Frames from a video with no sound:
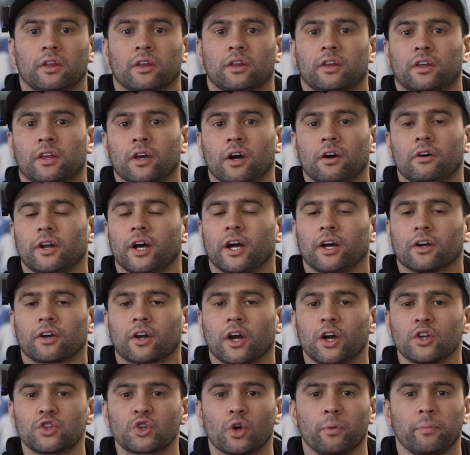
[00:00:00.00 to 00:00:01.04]
Kia ora,
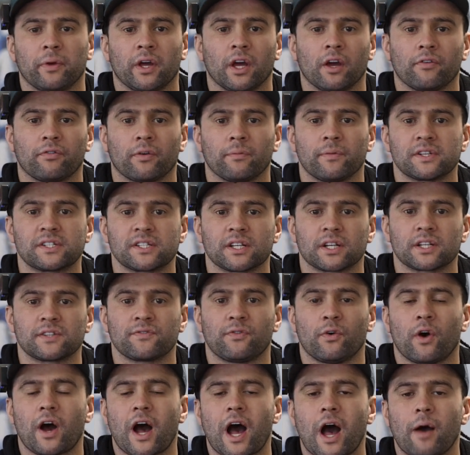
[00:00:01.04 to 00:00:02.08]
Coach Kumi here from the
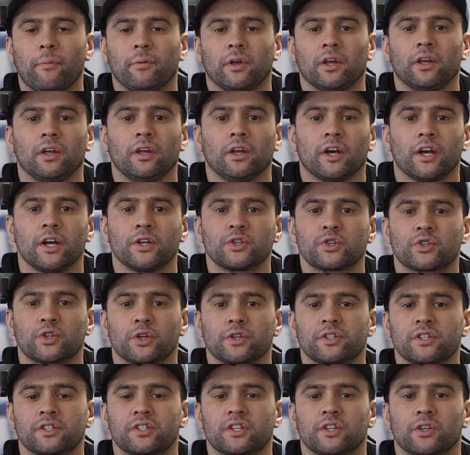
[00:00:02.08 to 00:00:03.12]
6'4 Army,
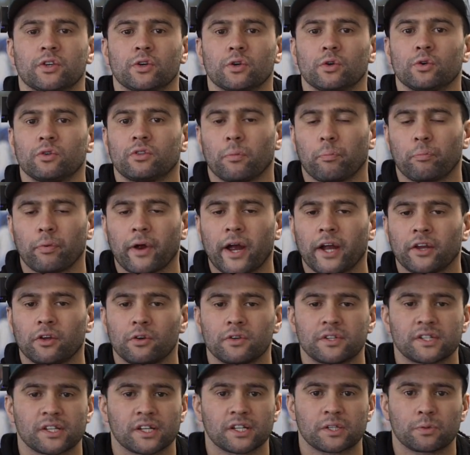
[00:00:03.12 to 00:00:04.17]
introducing to you the brand
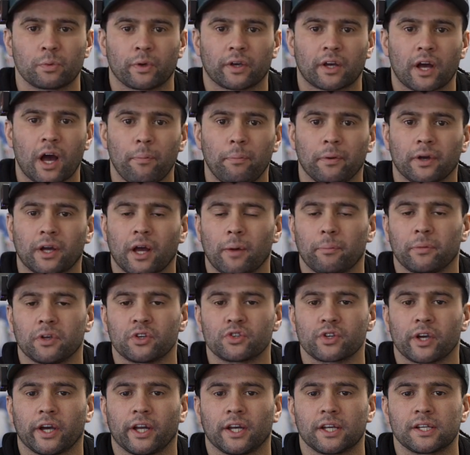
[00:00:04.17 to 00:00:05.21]
new 6-week up-and-coming
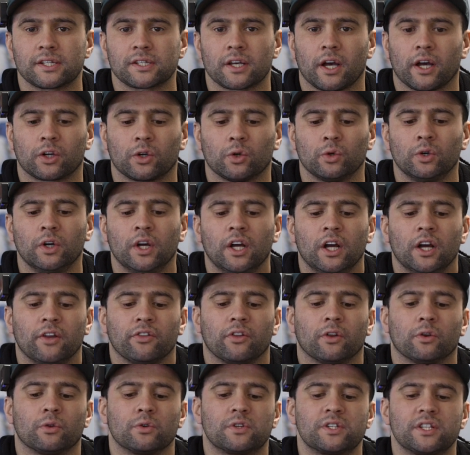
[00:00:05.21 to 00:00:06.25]
training cycle,
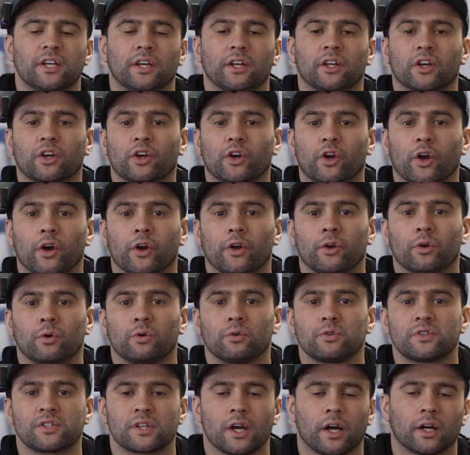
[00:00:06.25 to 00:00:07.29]
the Lieutenant
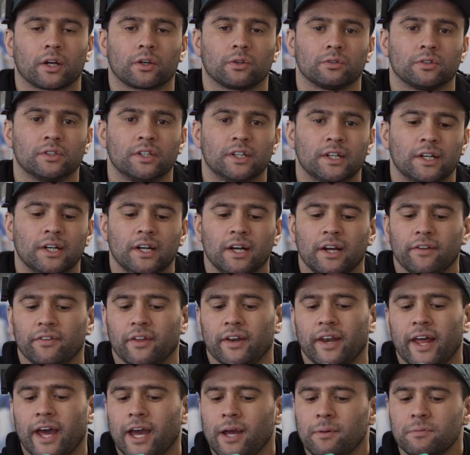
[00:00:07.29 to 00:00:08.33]
Colonel Cycle. The
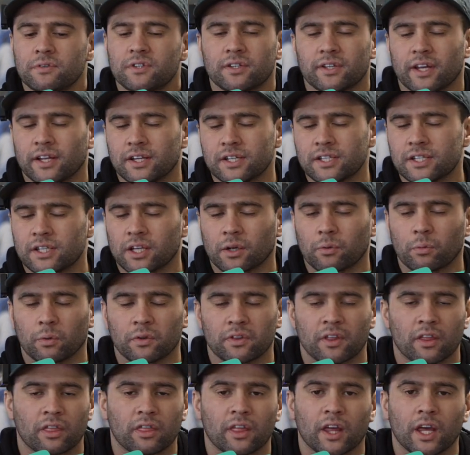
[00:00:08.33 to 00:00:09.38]
names, they just stick with
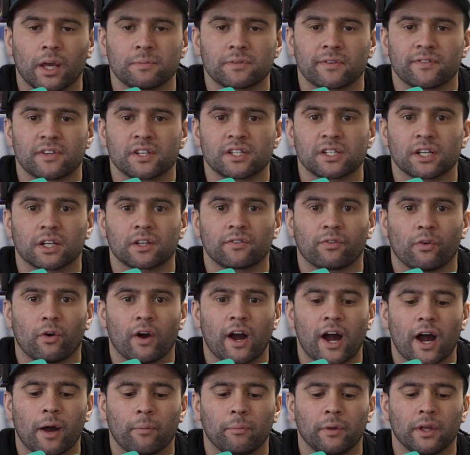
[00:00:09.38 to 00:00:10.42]
the themes of the 6'4
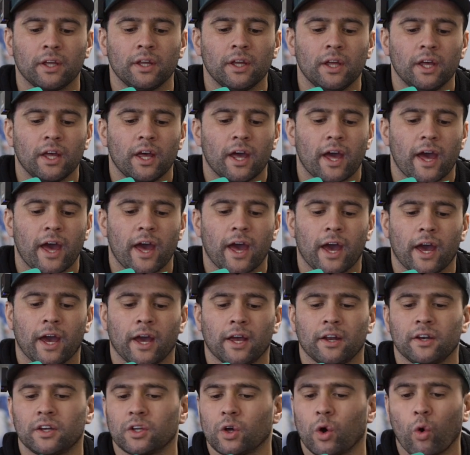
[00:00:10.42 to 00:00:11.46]
Army,
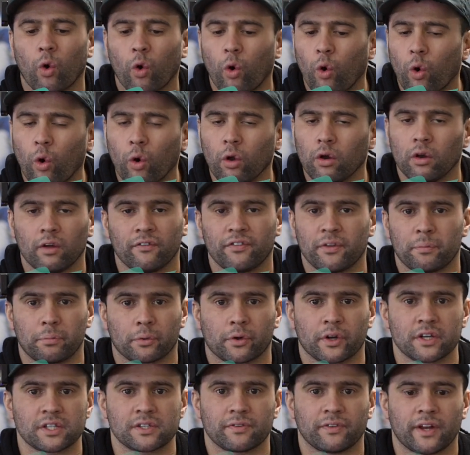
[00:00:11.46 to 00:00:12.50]
and all of the
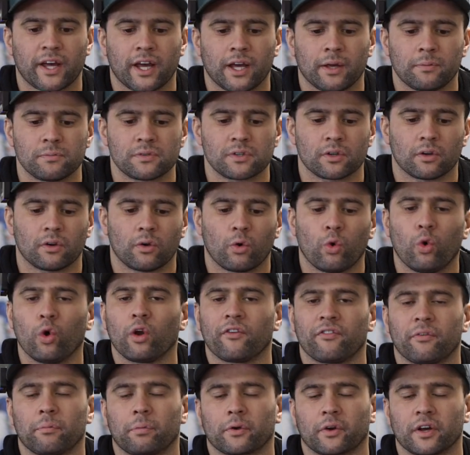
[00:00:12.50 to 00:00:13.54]
progressive names, all
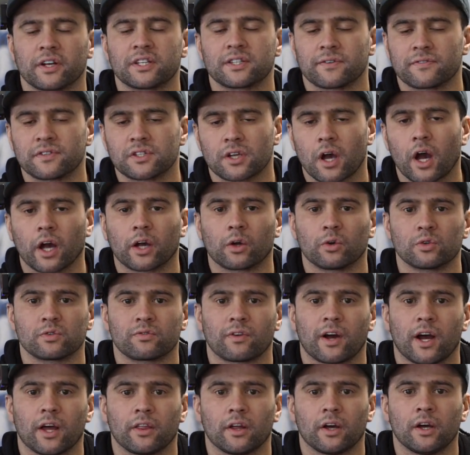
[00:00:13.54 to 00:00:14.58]
of the progressive cycles
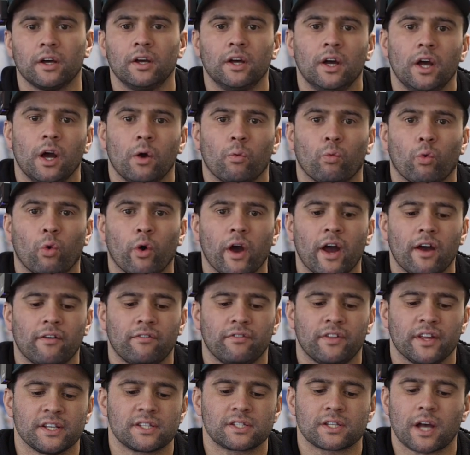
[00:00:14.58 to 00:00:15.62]
rather, will have
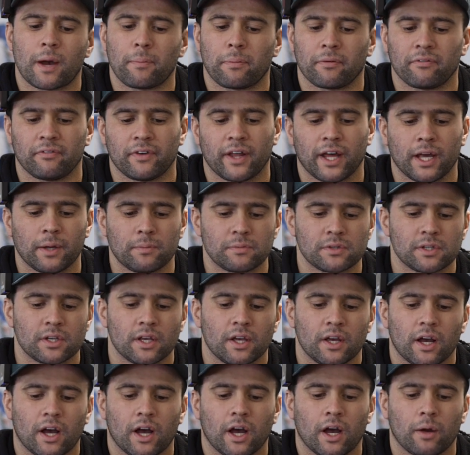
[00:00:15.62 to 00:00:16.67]
these type of names
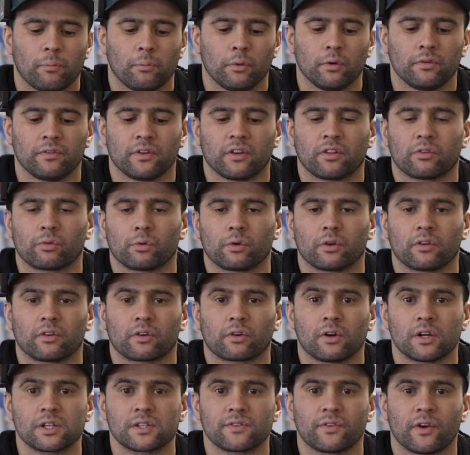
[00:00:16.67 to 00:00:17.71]
moving through to the
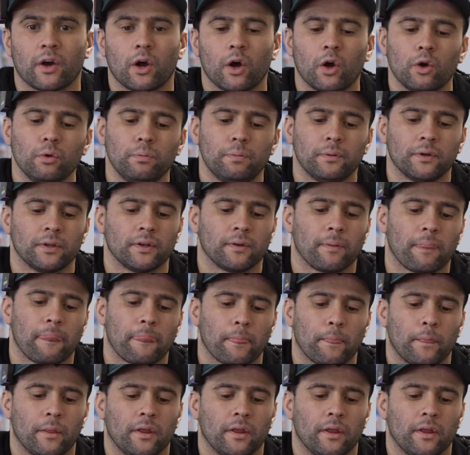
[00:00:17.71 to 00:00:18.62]
CrossFit Open.